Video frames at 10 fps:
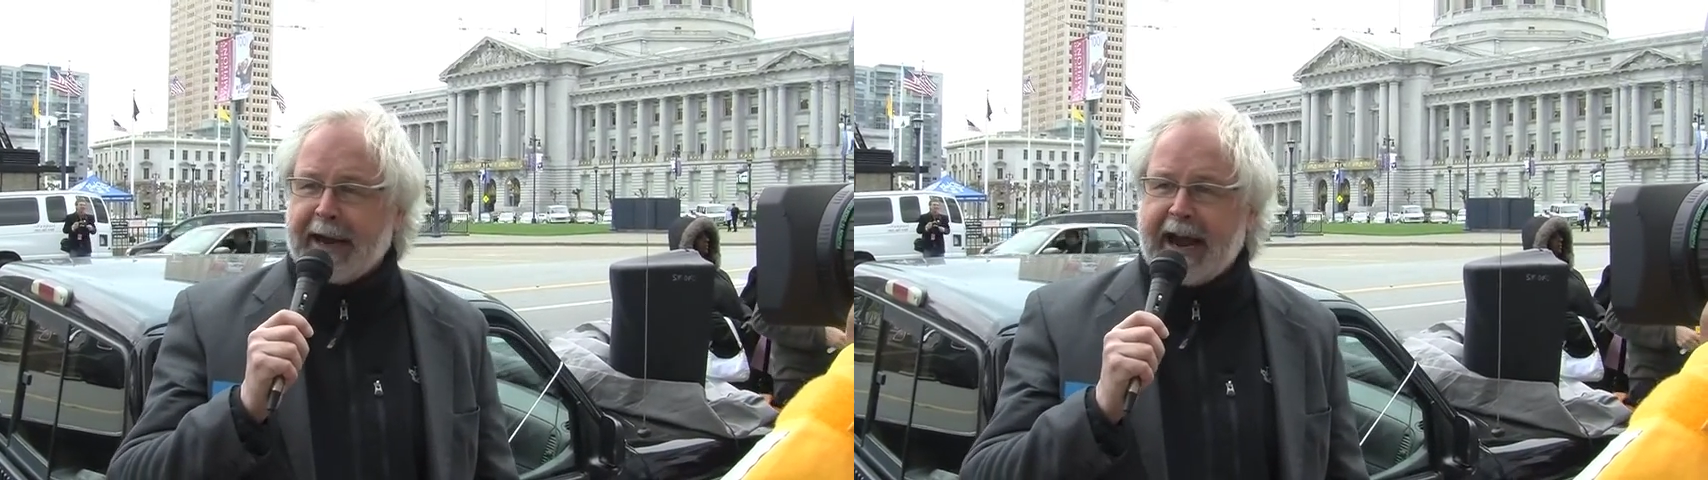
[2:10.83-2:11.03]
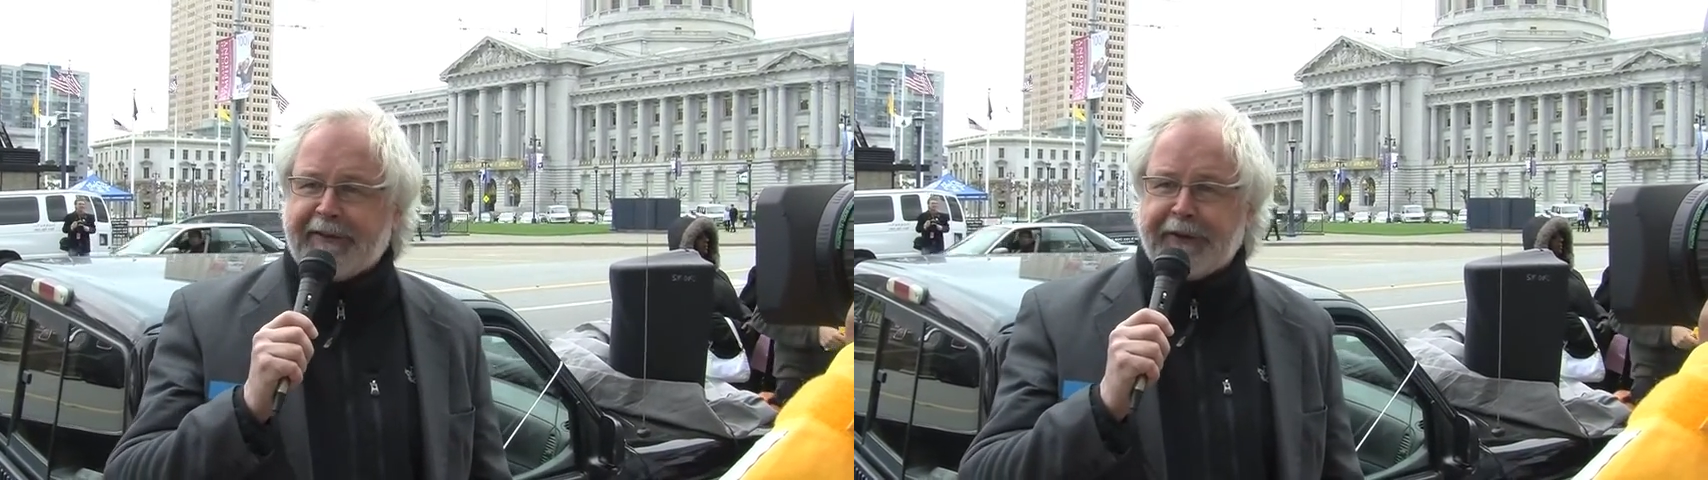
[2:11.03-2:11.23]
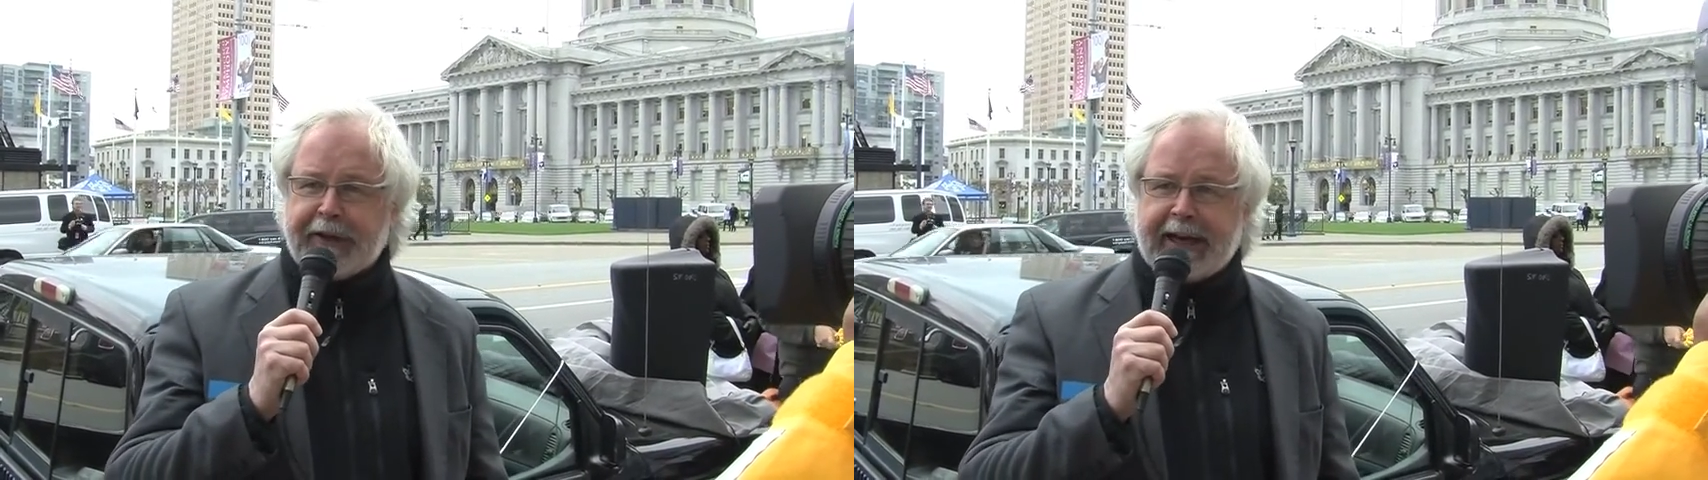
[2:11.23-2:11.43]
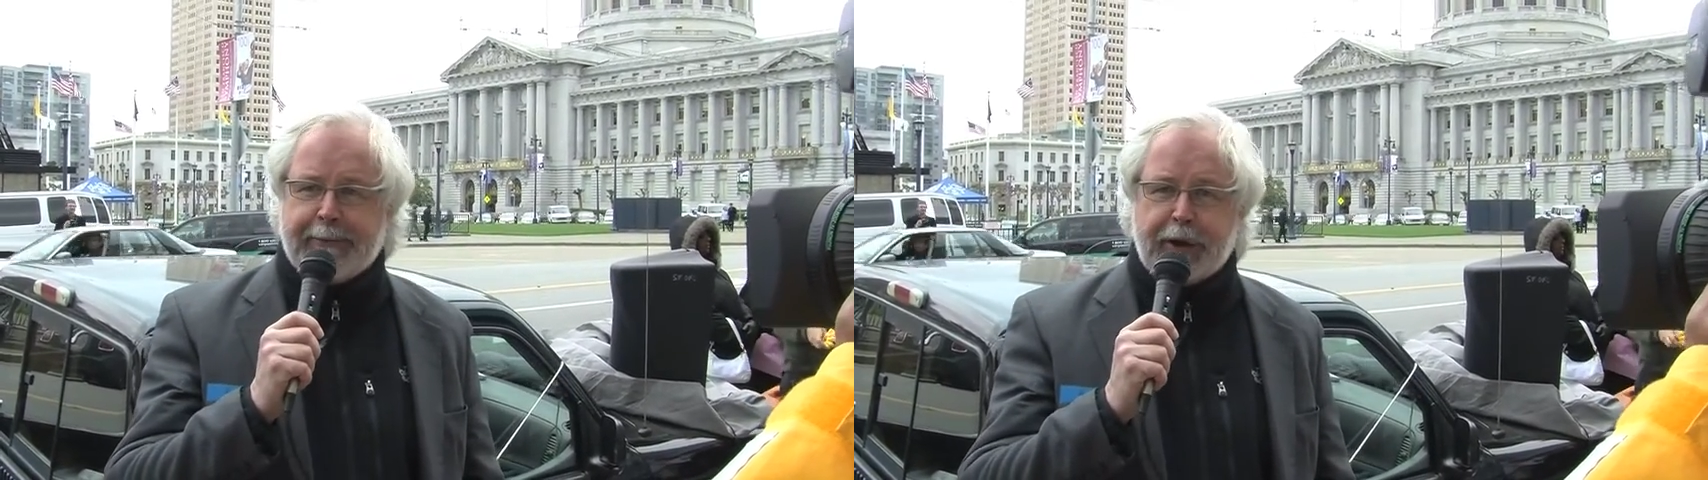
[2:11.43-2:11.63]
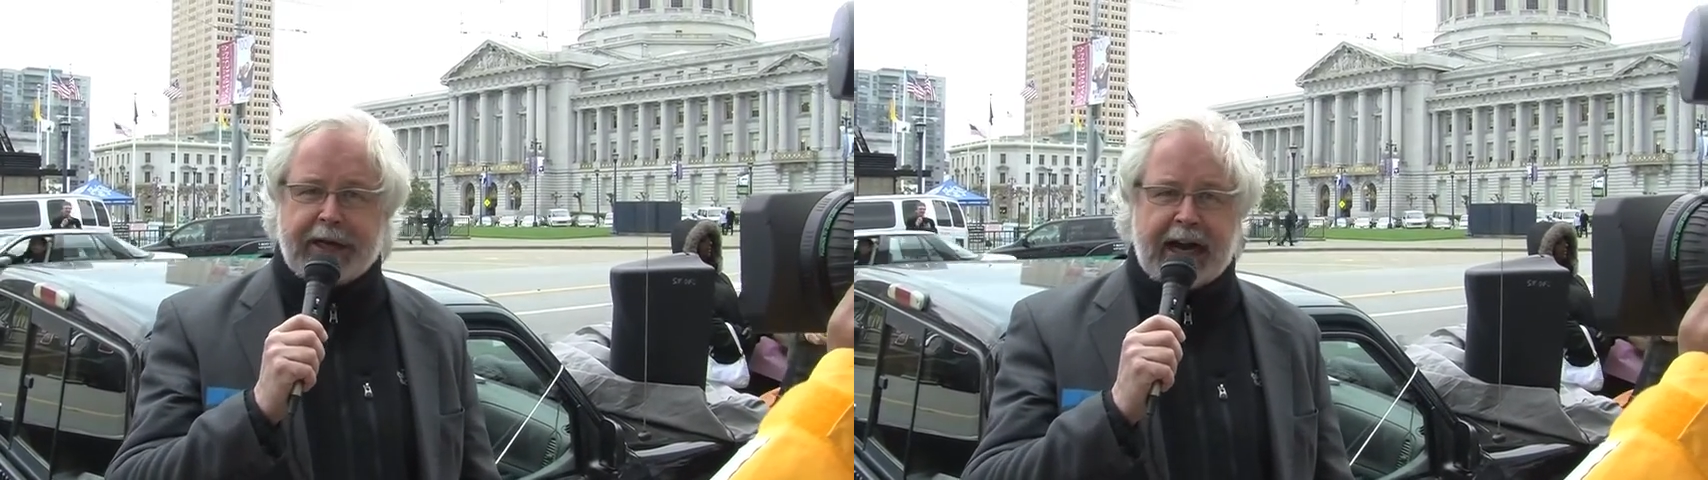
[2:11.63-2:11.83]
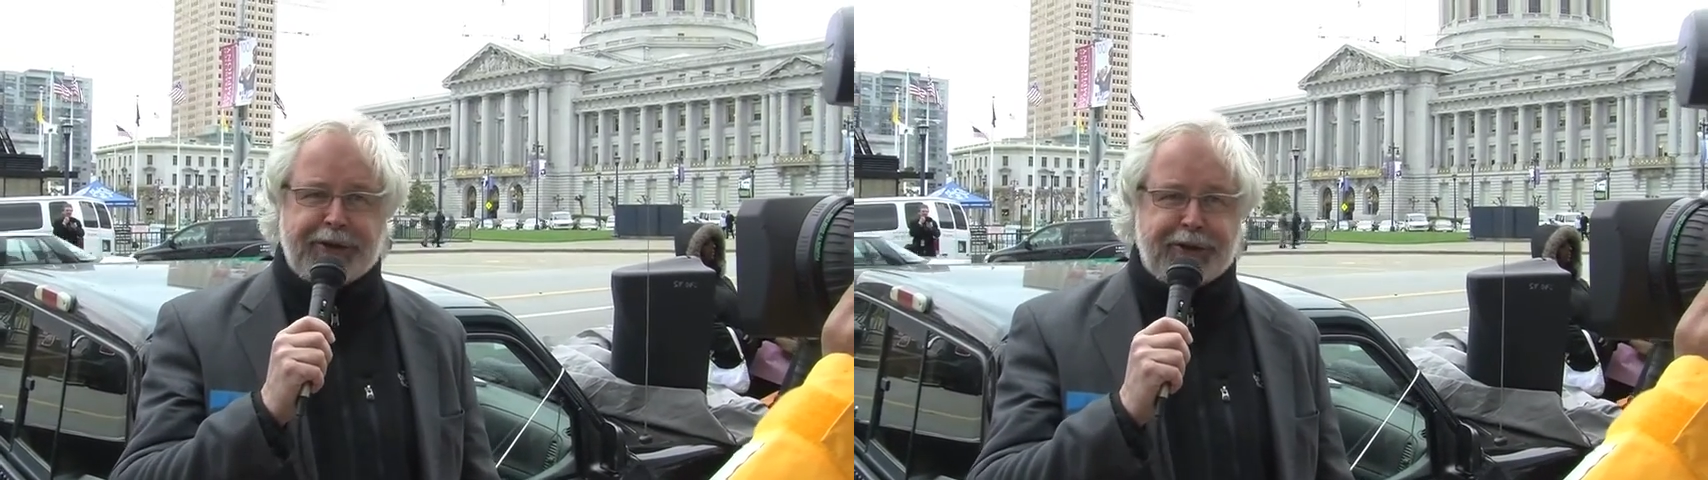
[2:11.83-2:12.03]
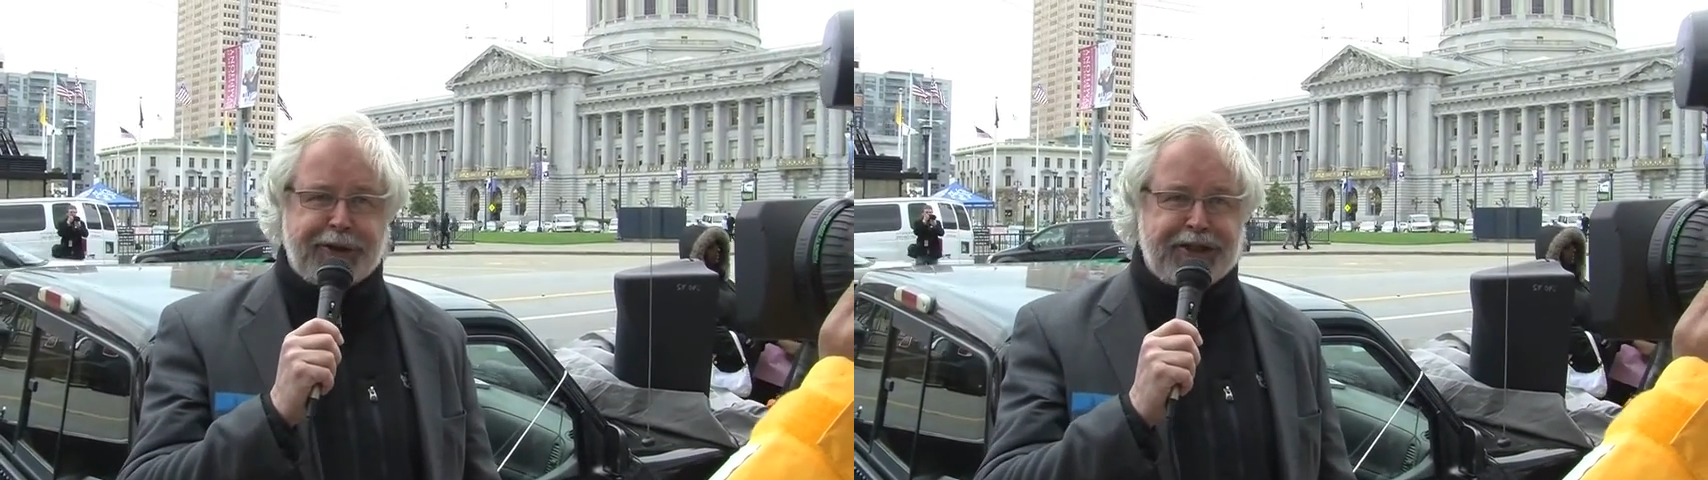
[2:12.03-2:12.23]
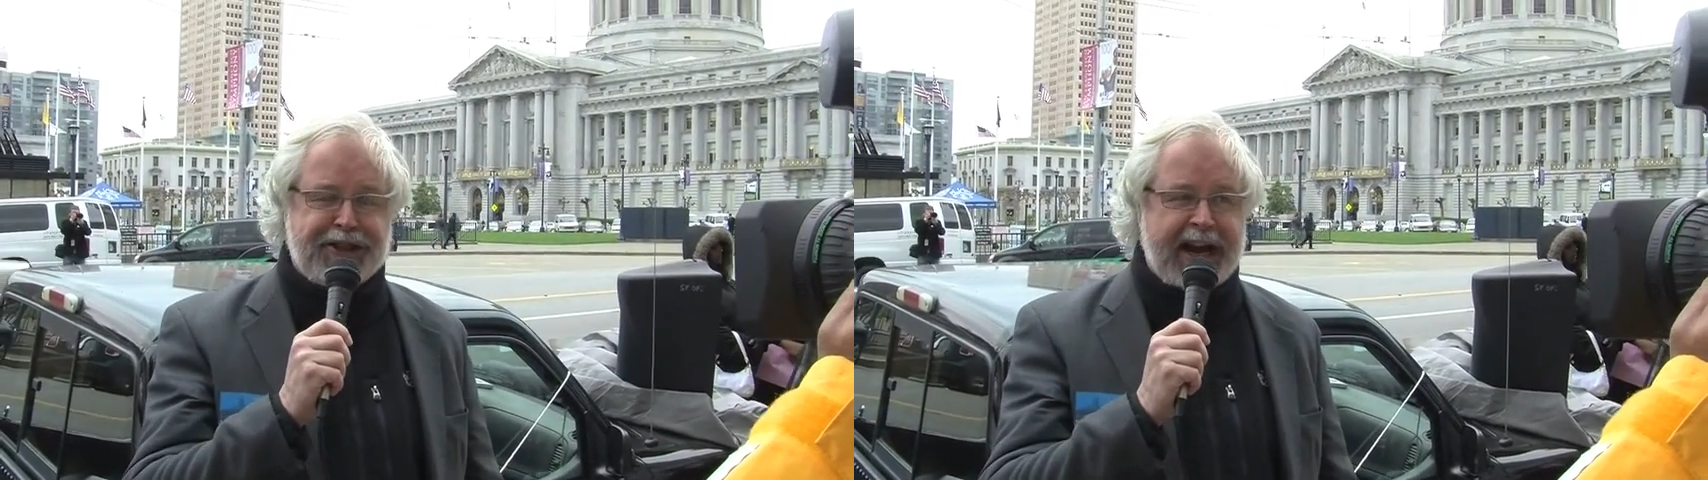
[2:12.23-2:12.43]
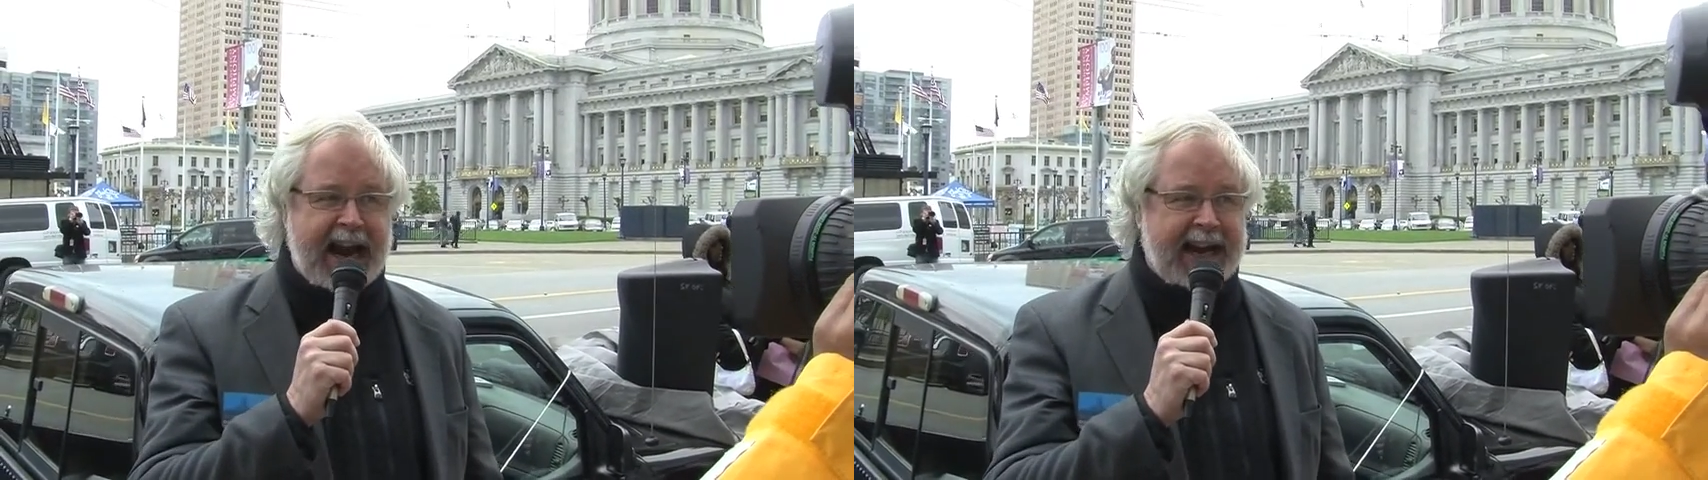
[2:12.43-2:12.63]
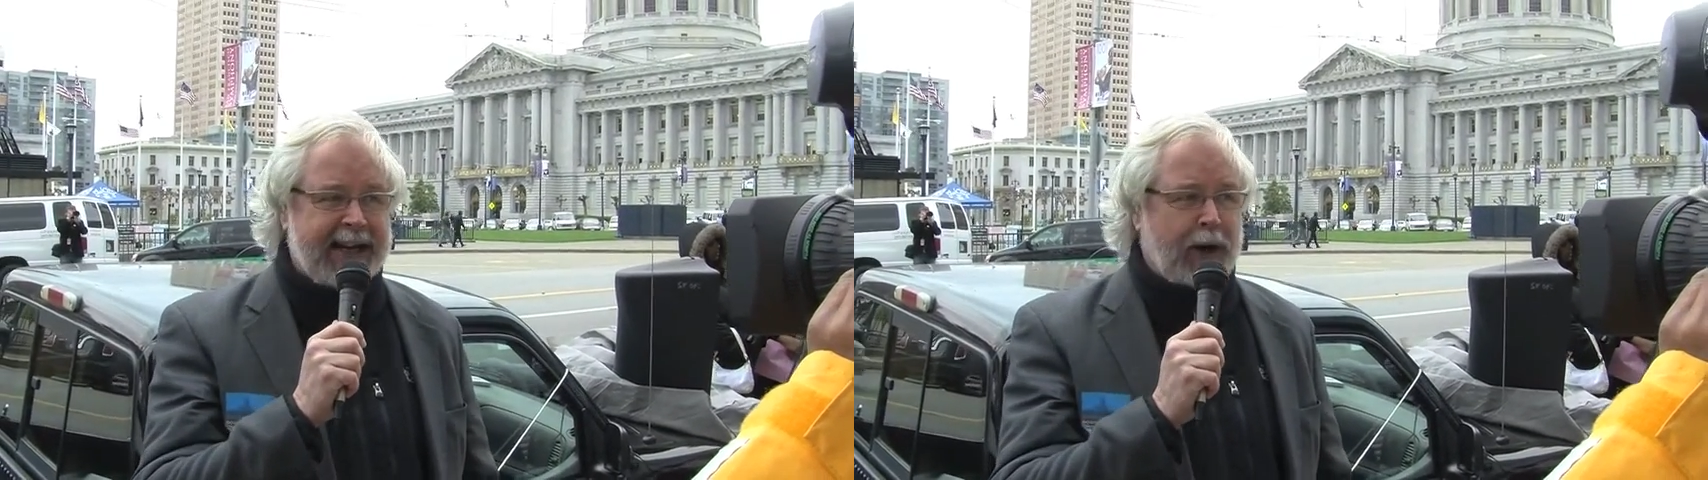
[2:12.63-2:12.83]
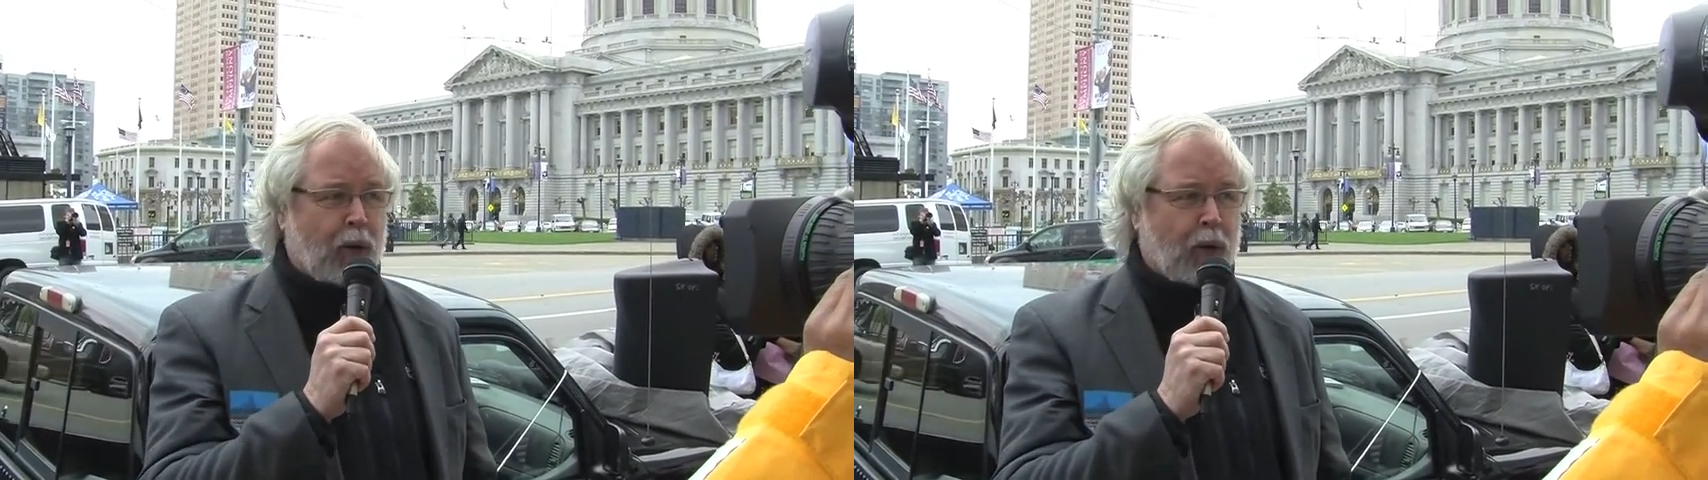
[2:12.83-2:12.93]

behalf of the Labor Council to say